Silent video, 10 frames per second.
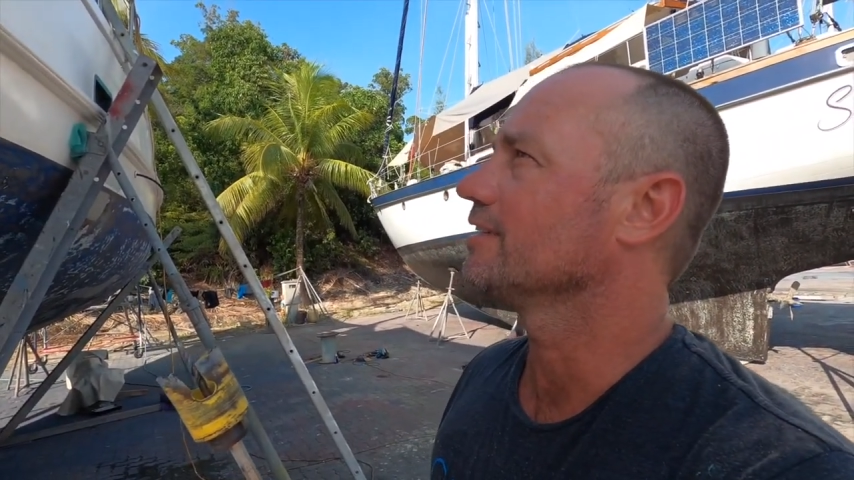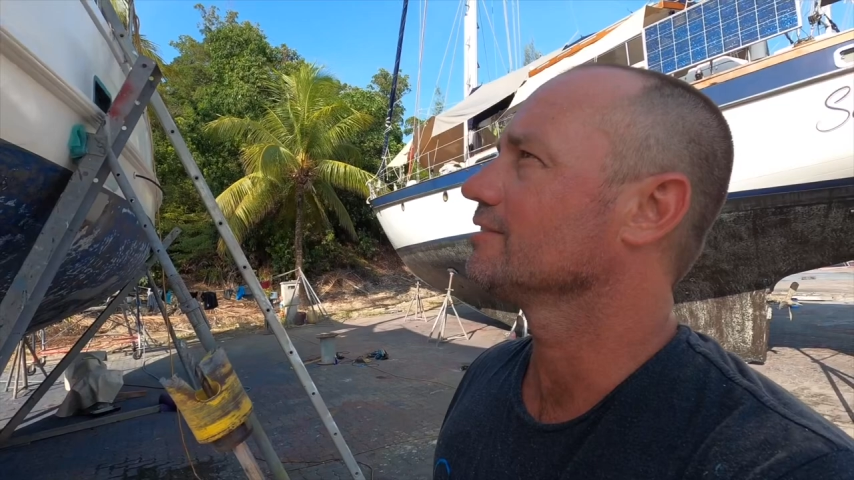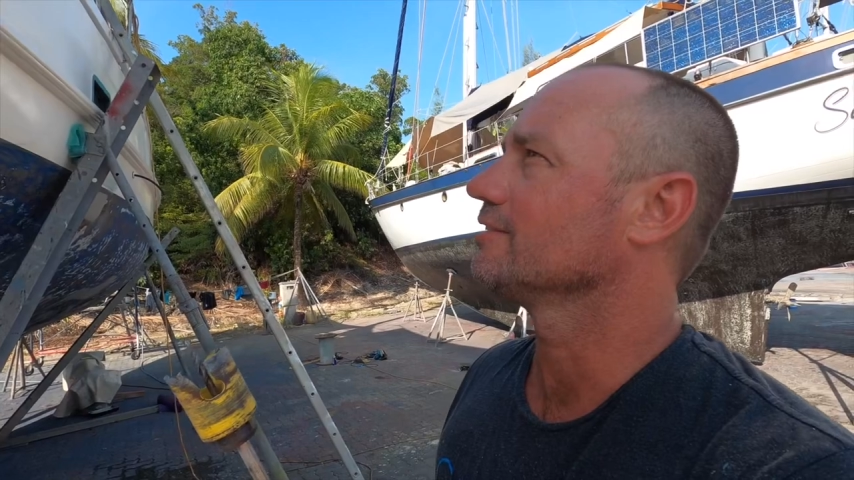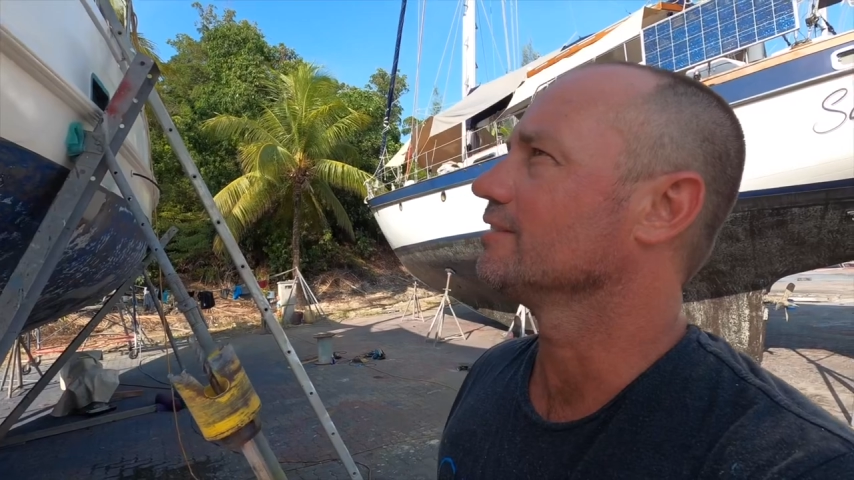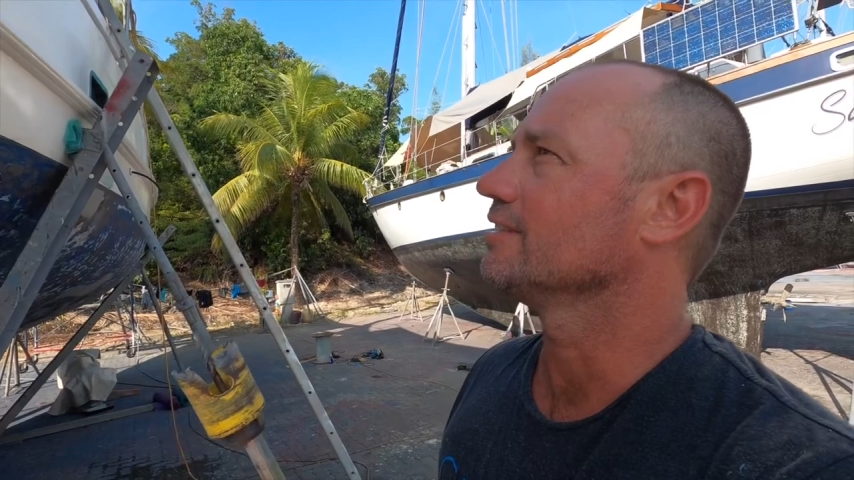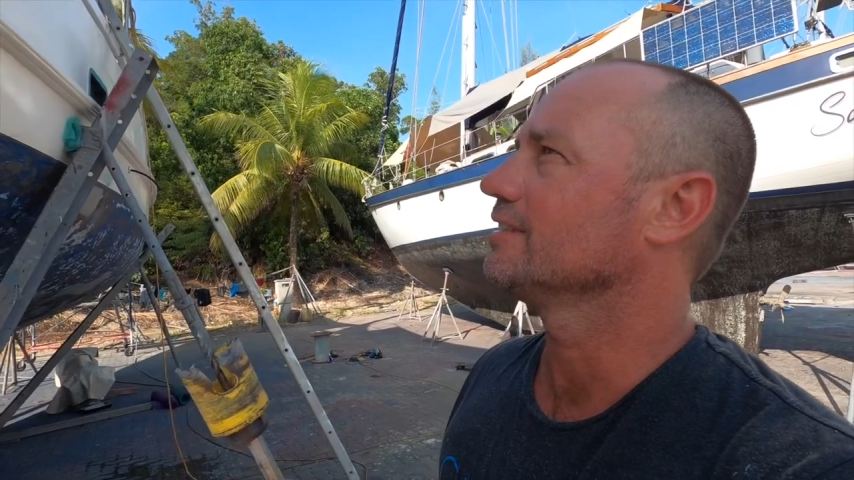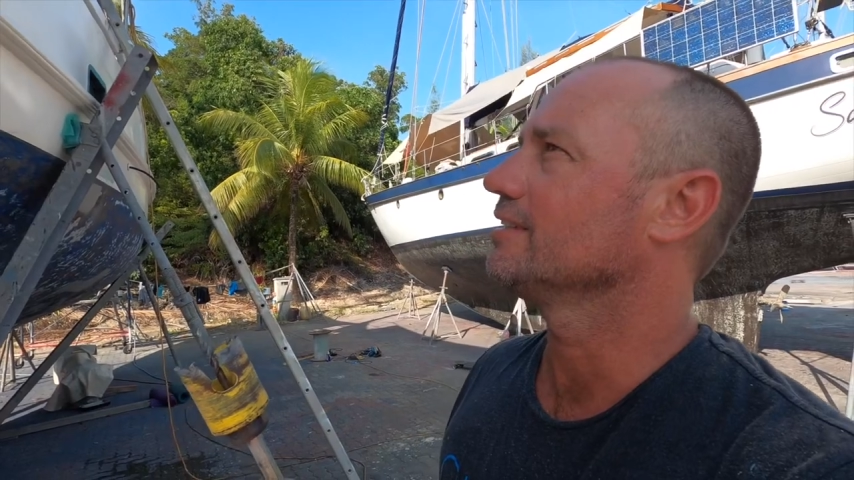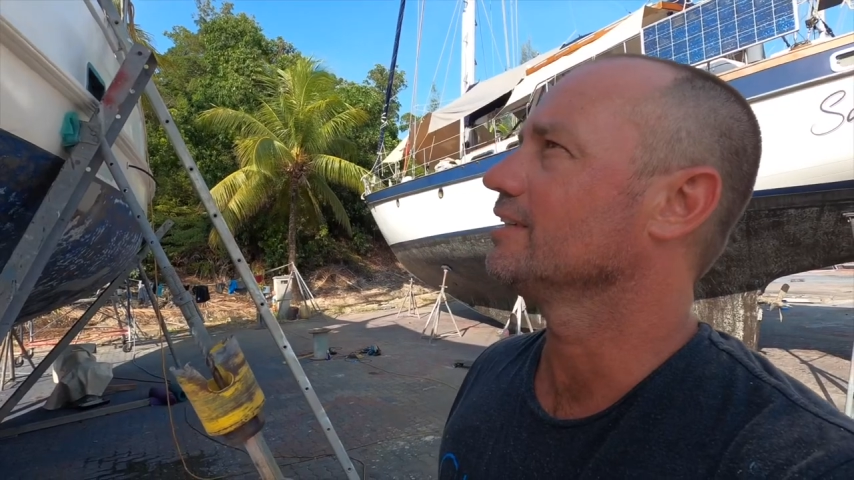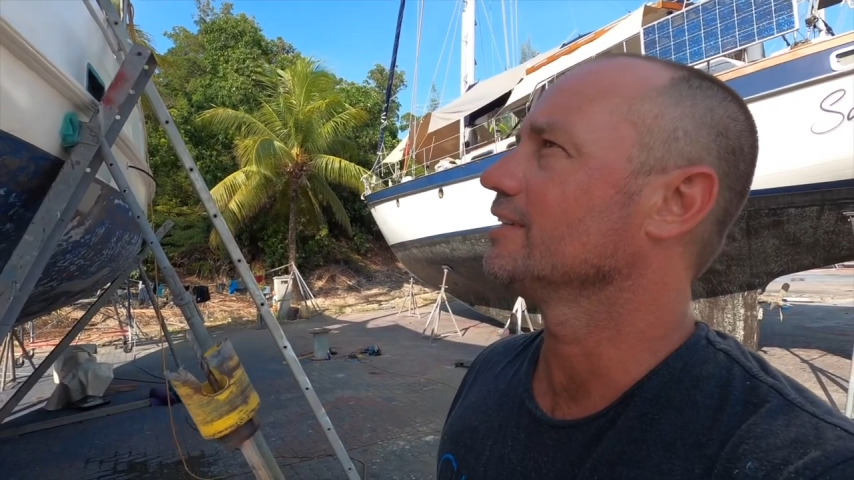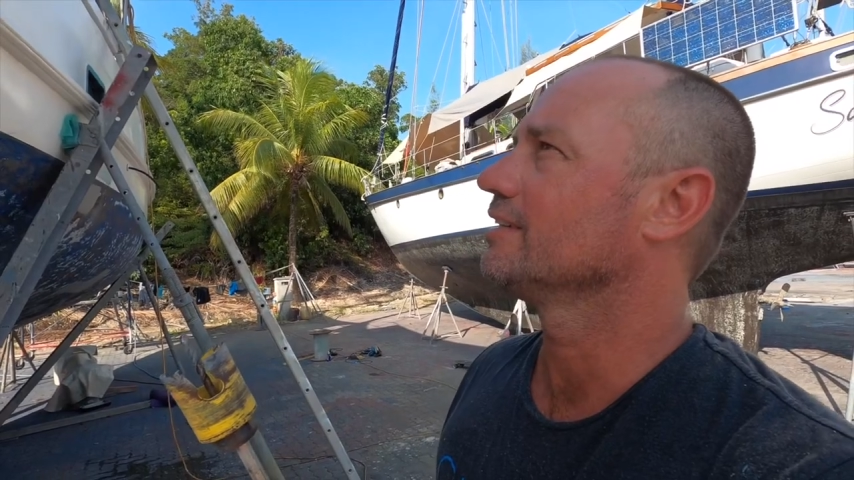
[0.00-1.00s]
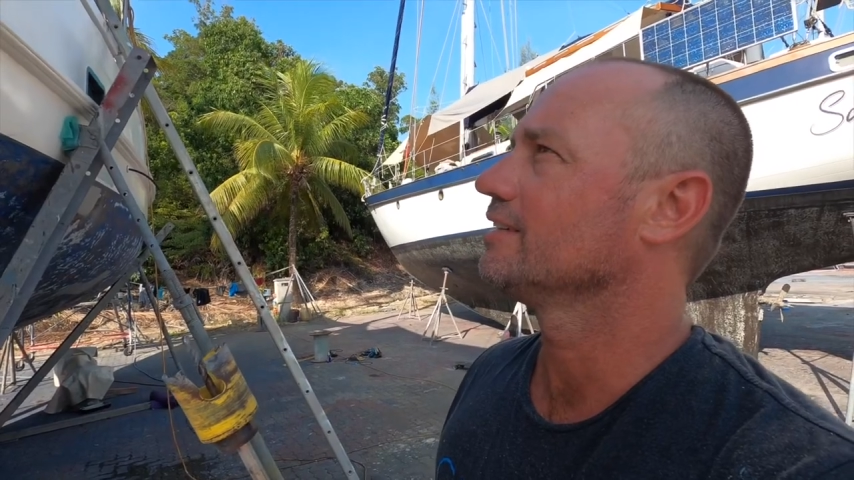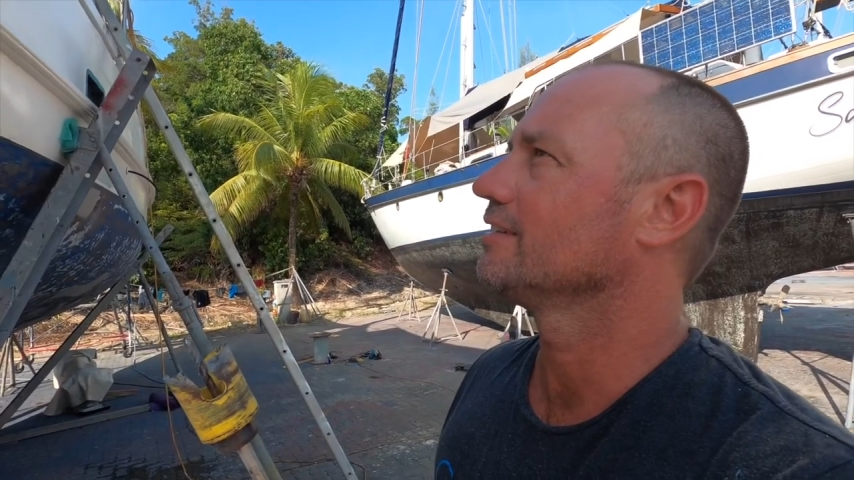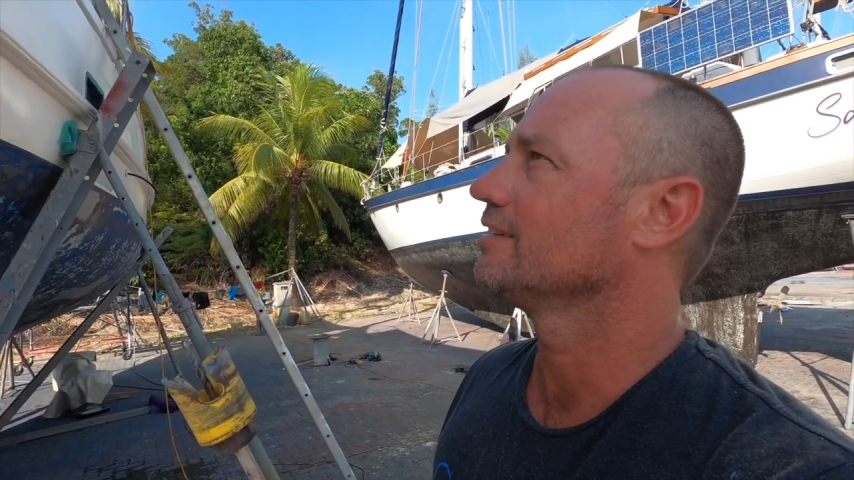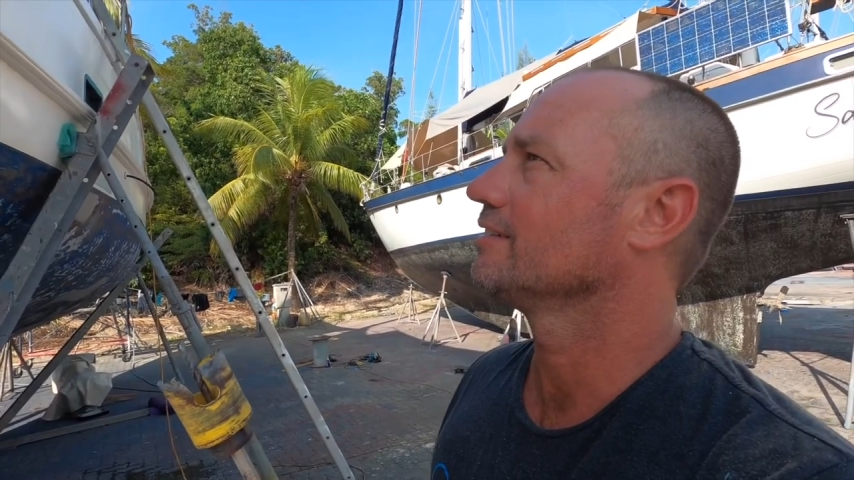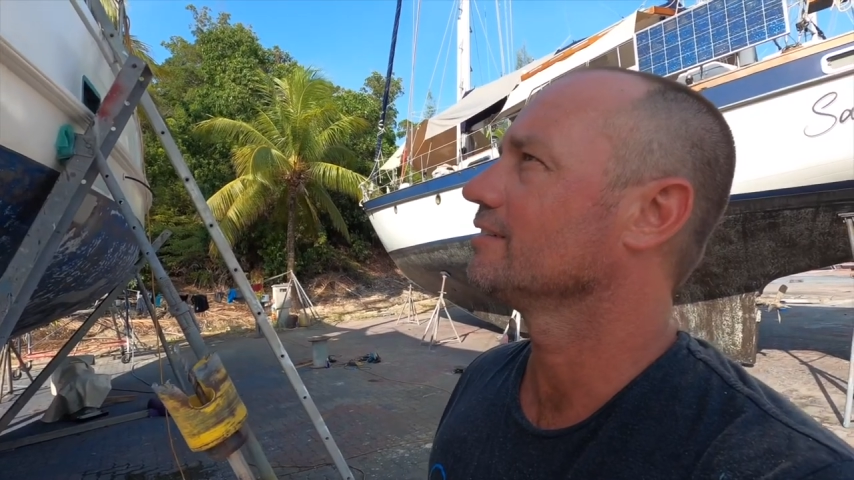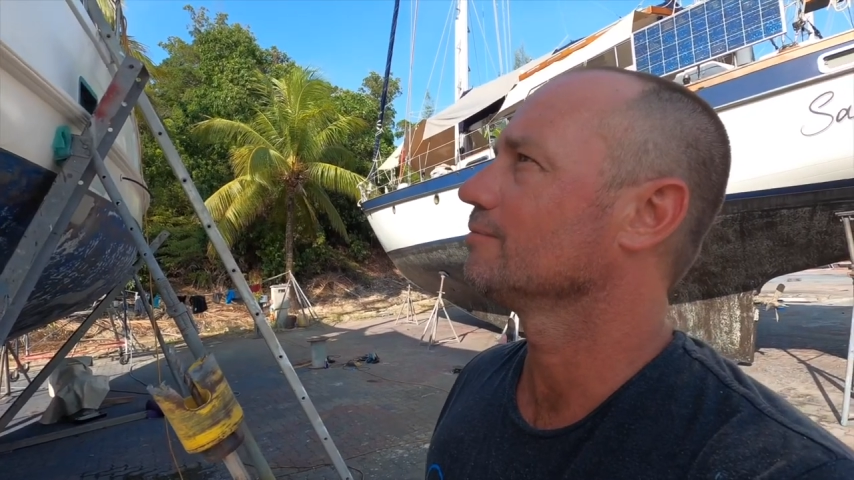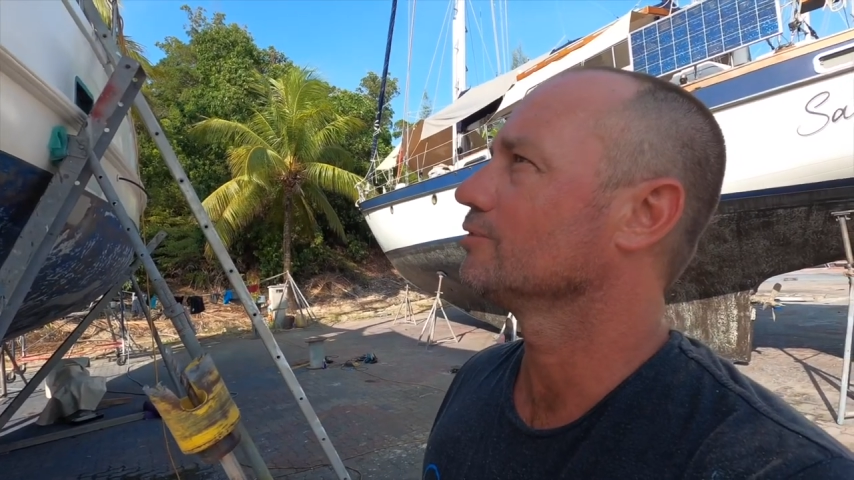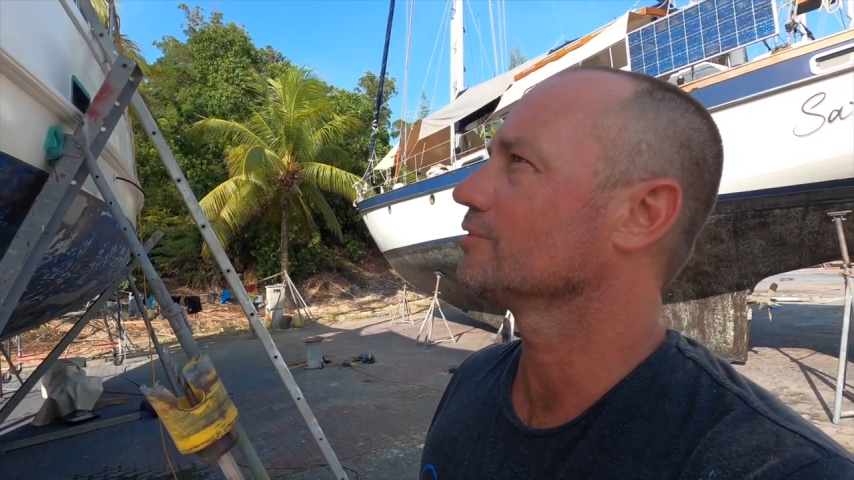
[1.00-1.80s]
outside either. I'm